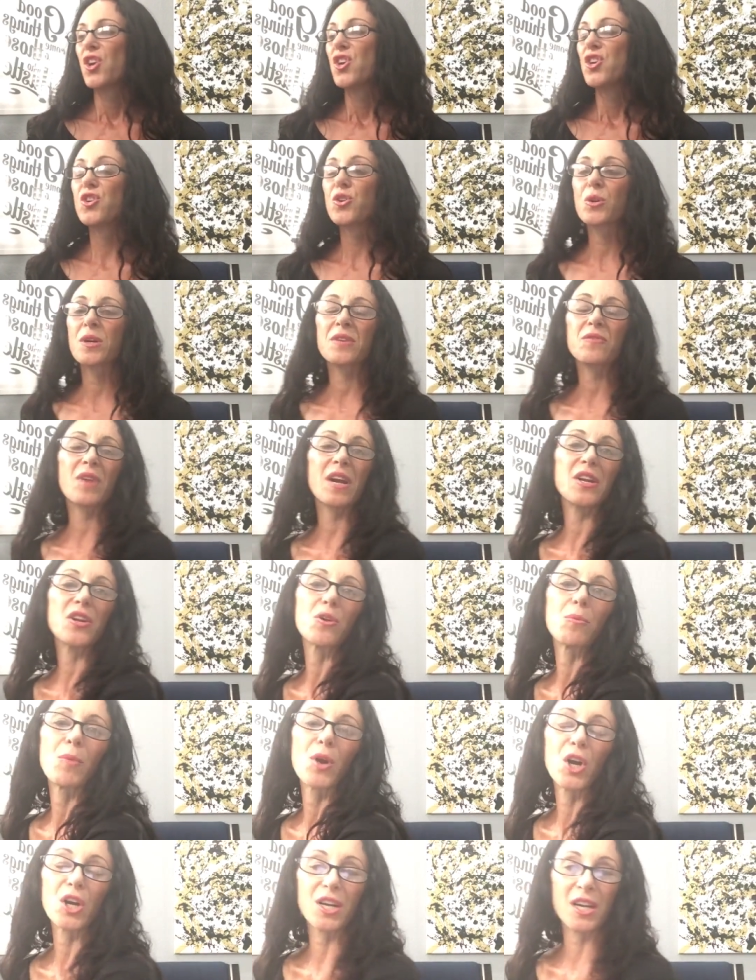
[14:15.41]
You can write your
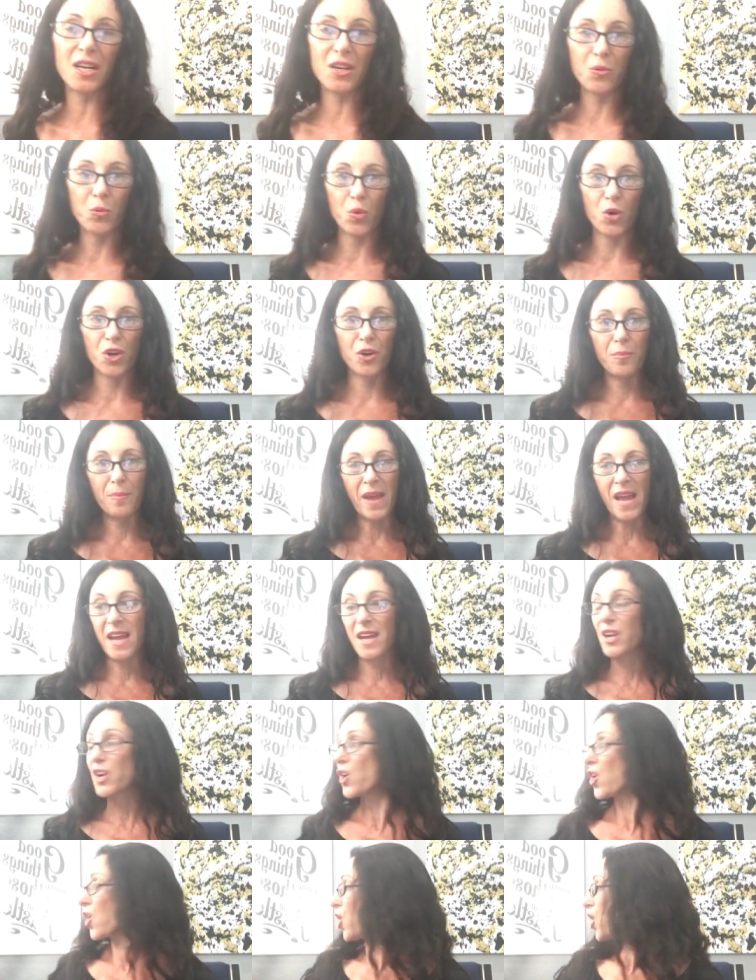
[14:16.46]
marketing word
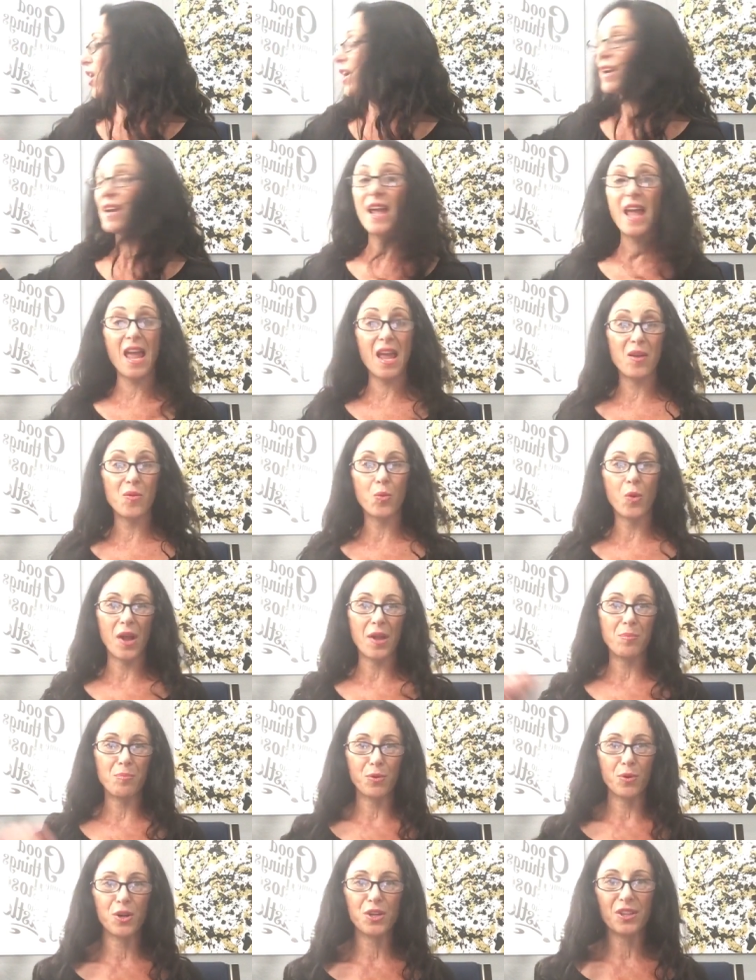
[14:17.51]
bank on a
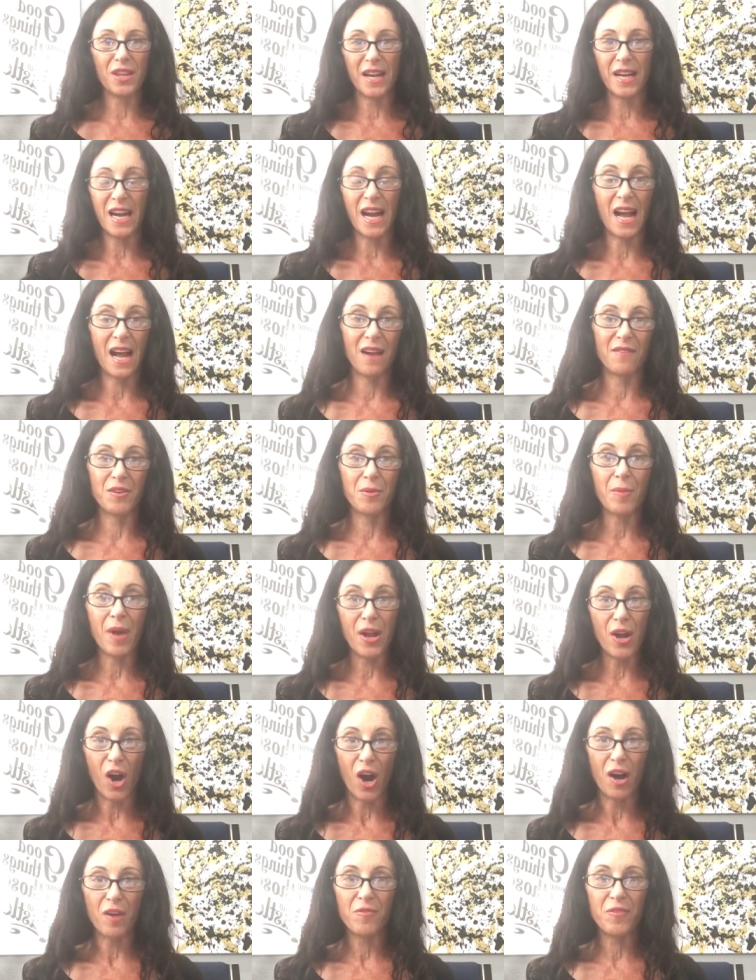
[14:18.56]
whiteboard like I have in my
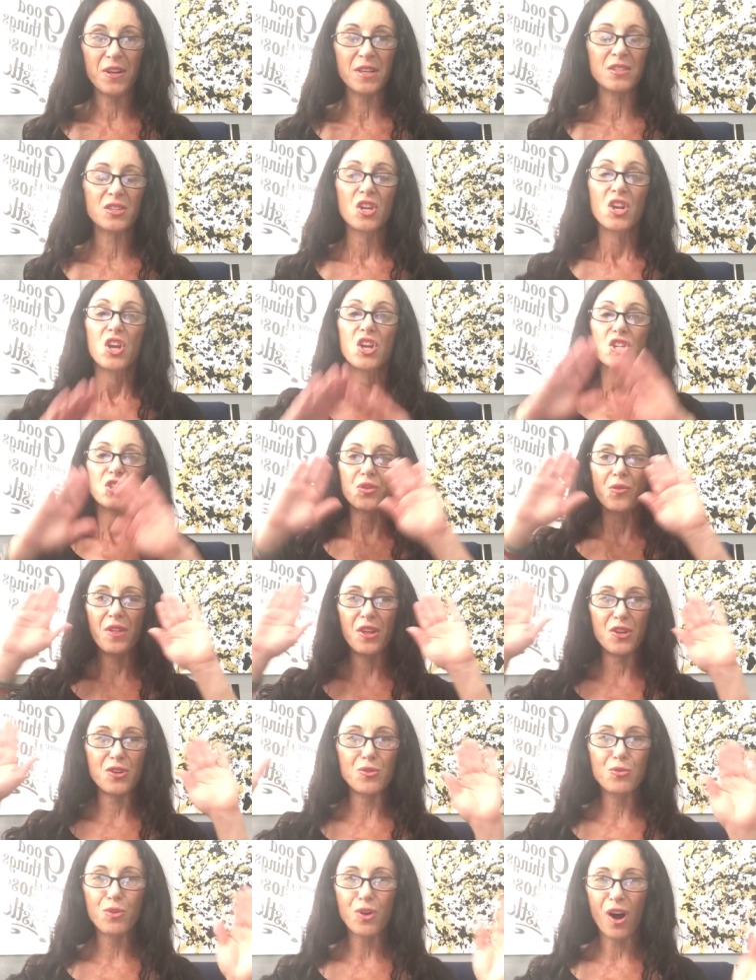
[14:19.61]
office so that
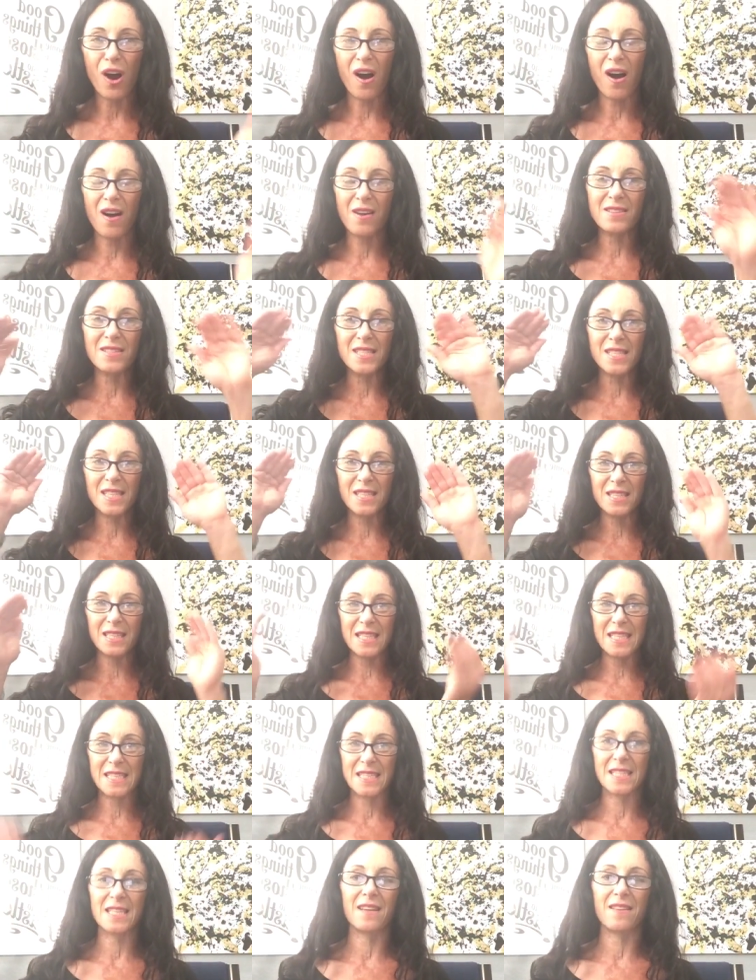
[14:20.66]
you constantly
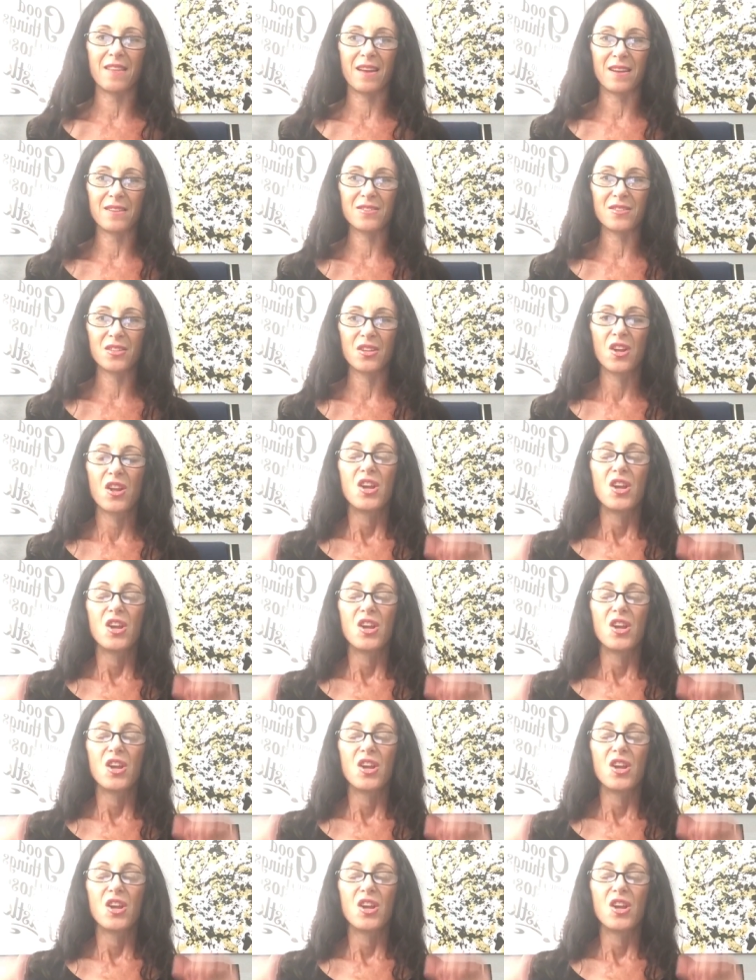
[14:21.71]
see this,